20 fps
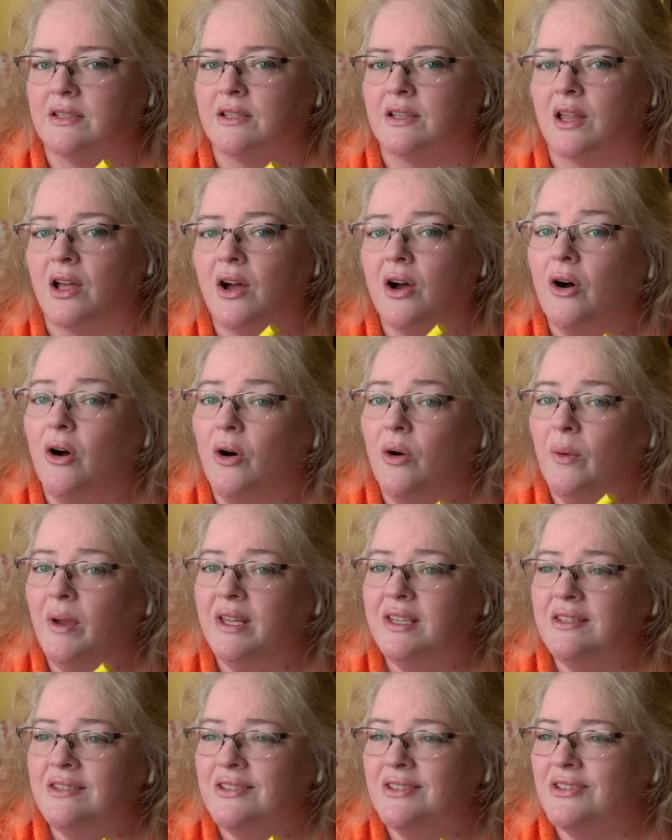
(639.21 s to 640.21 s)
until
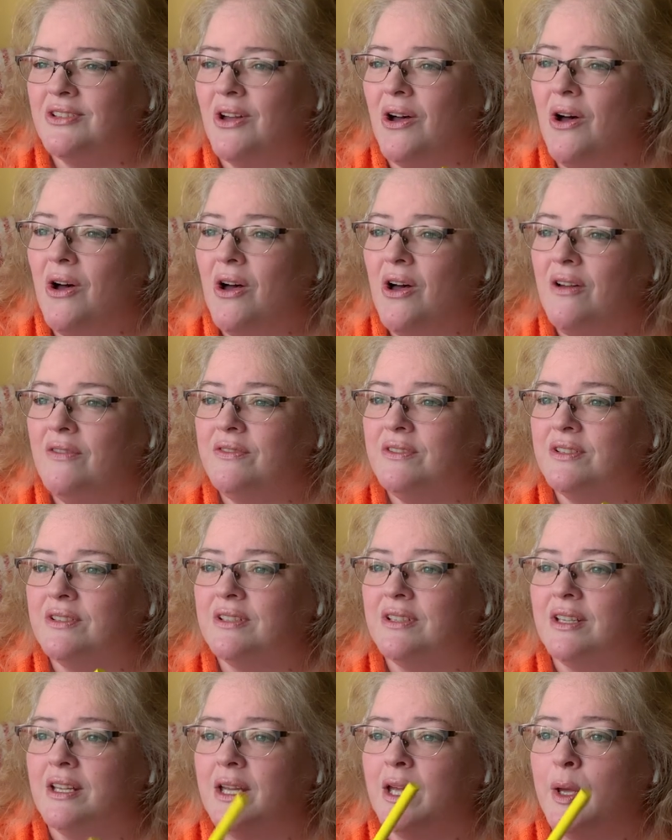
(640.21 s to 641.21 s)
it's just a
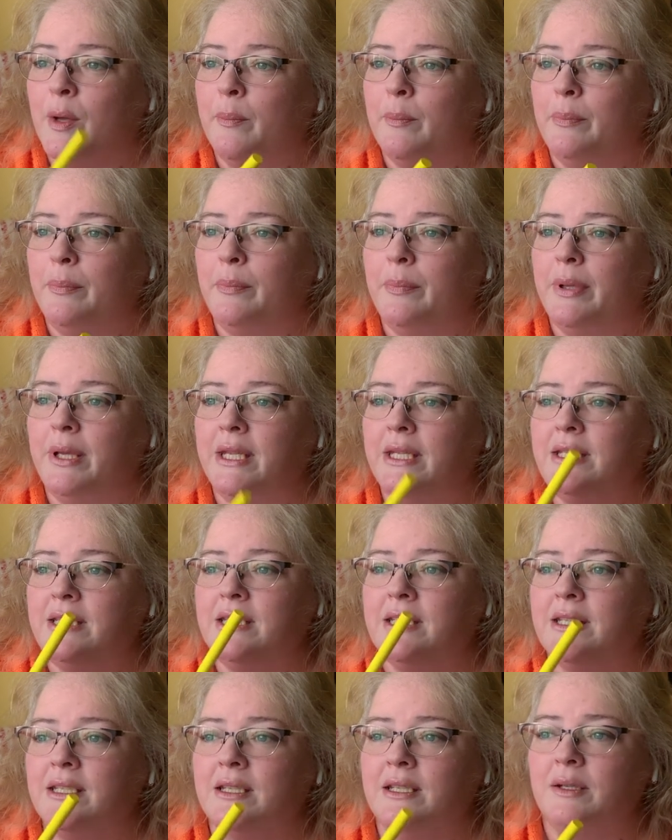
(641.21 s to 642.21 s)
gentle pit,
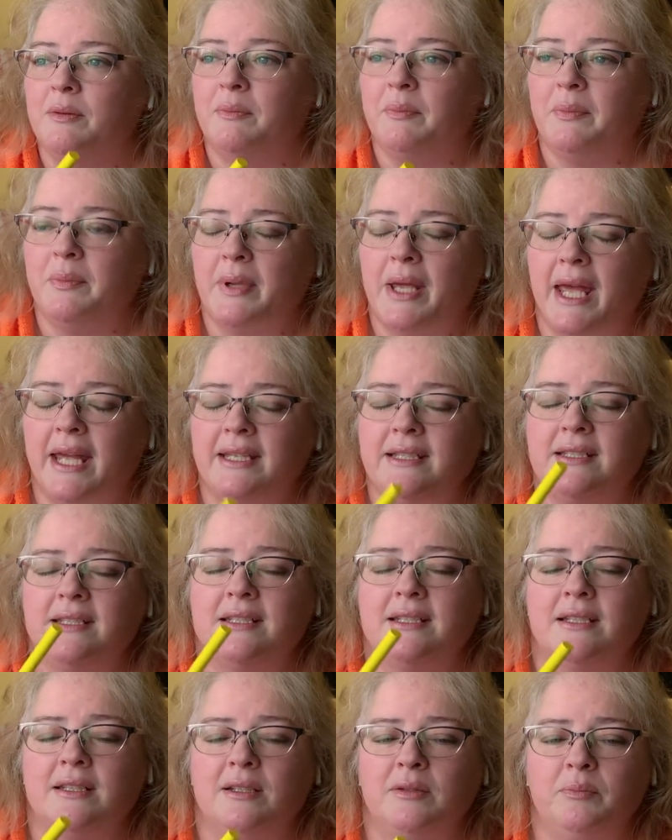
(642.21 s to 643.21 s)
pat,
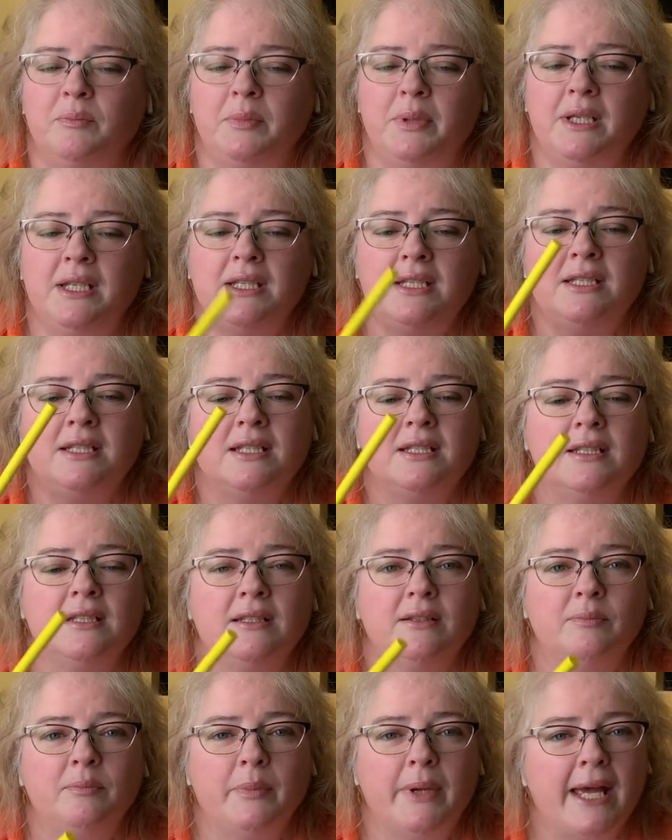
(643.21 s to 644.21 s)
pit,
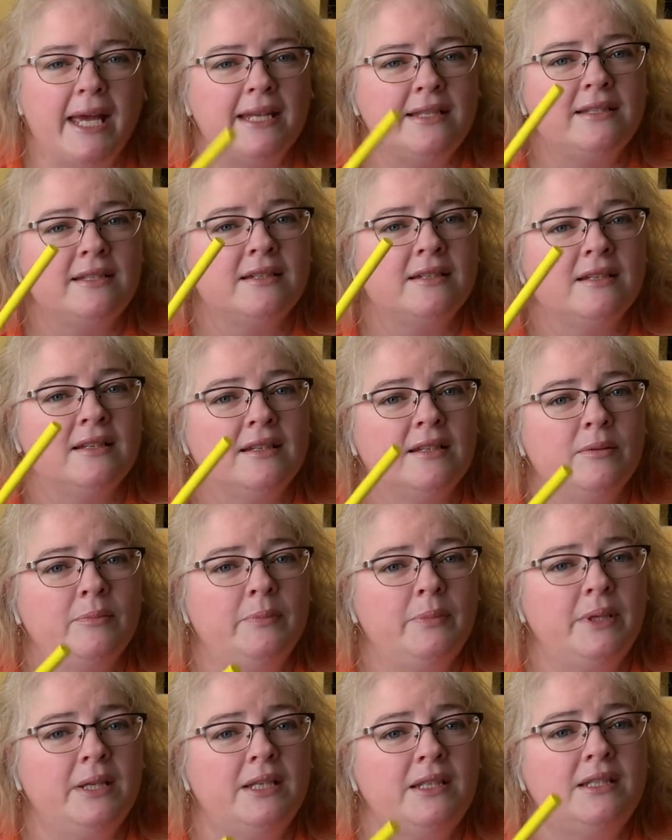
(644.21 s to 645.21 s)
pat,
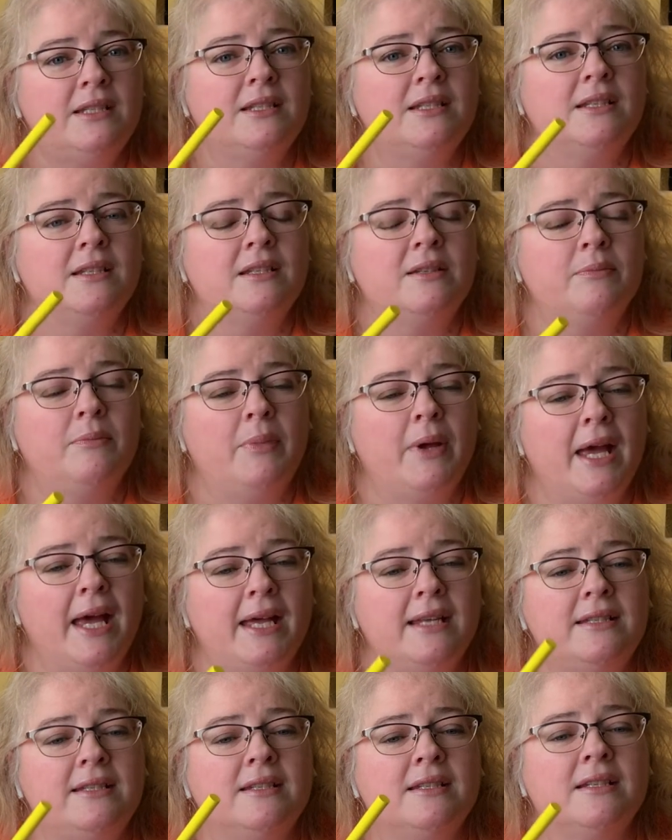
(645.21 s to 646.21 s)
pit,
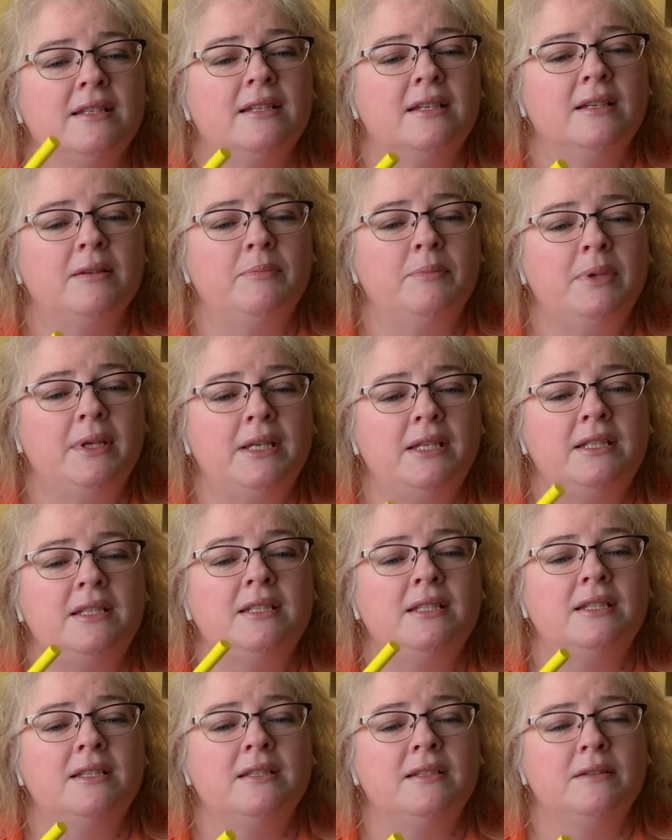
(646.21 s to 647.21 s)
pat, pit,
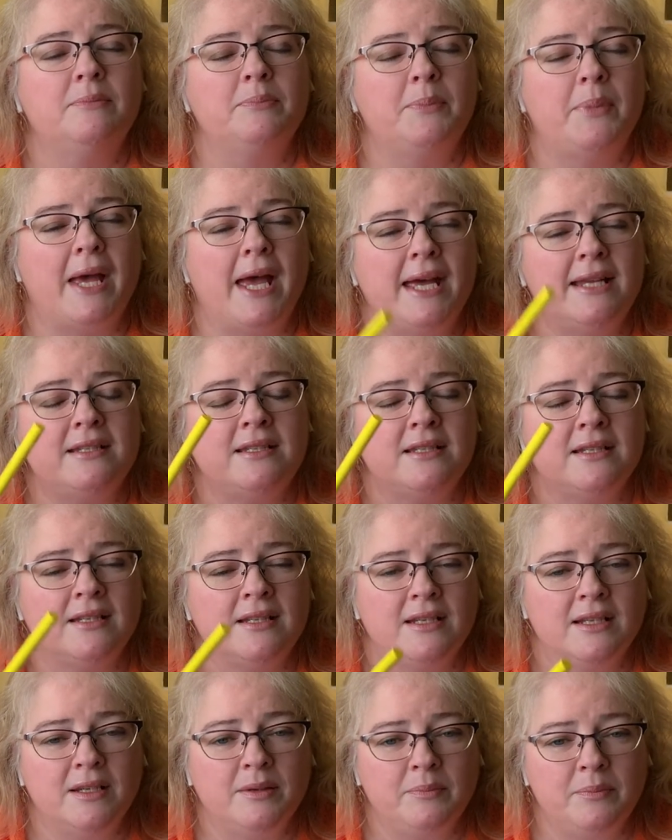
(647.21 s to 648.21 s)
pat,
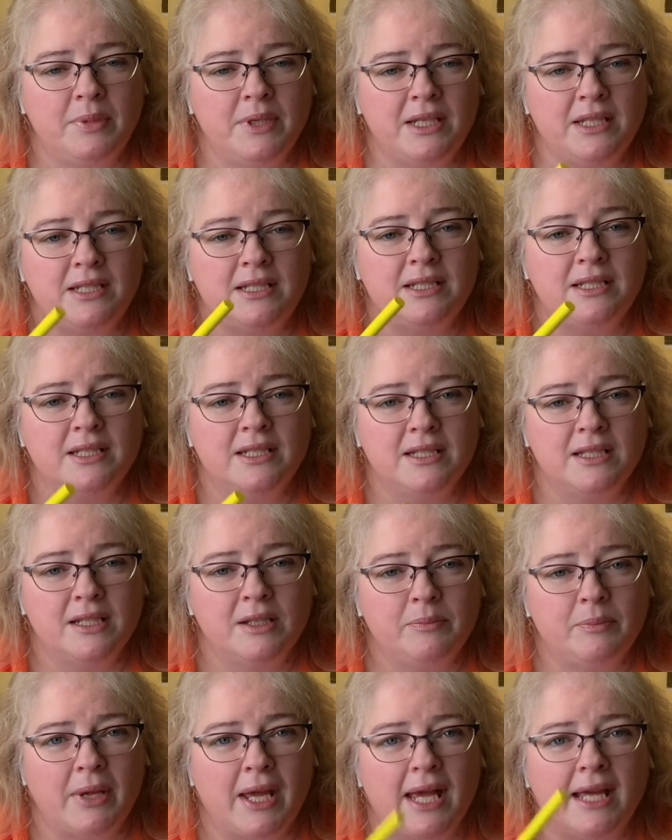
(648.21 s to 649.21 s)
pit,
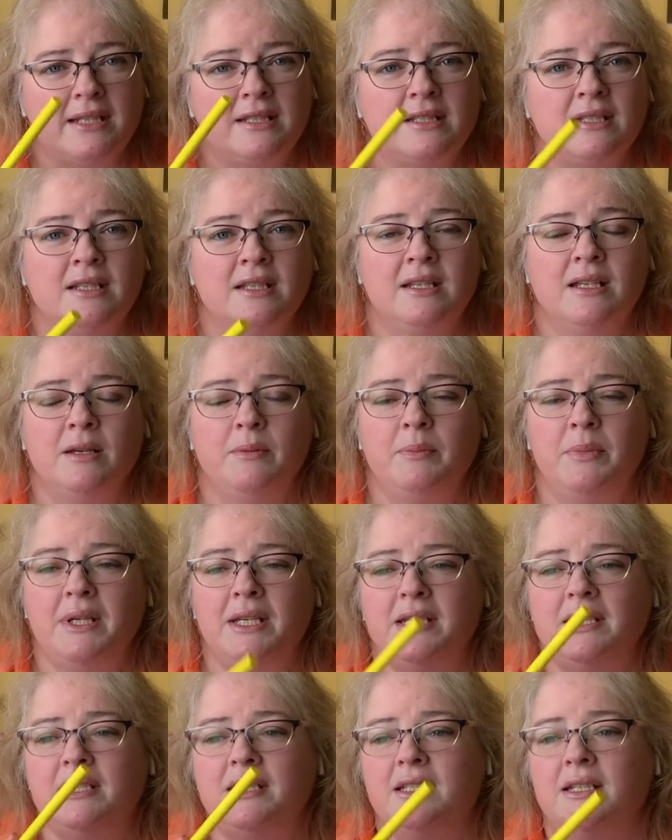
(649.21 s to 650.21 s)
pat,
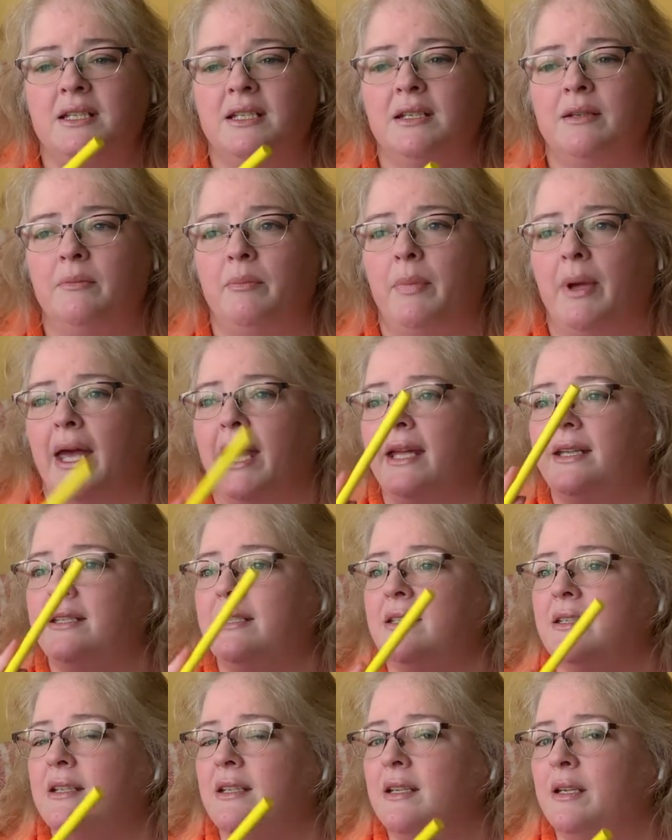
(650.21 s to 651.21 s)
pit,
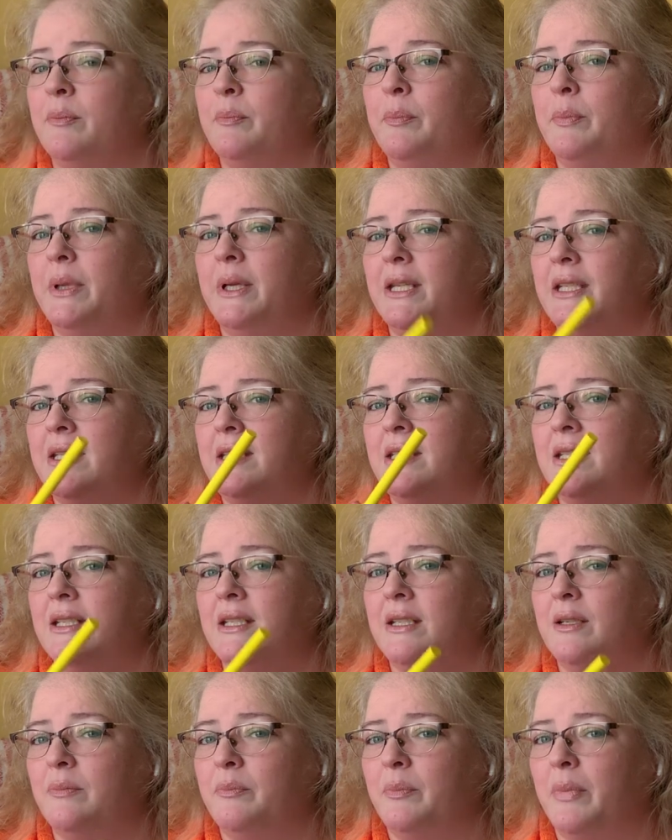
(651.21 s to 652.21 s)
pat, pit,
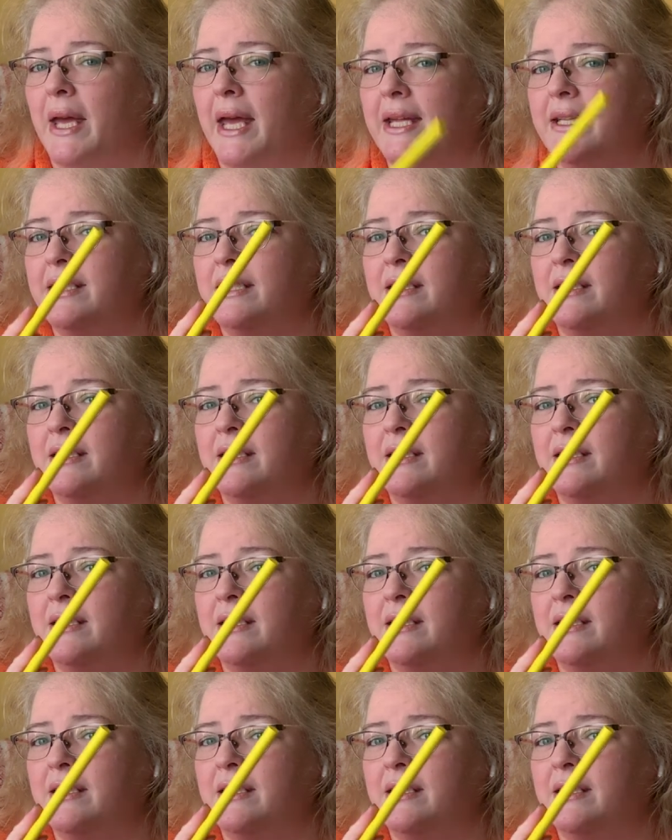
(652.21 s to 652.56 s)
pat.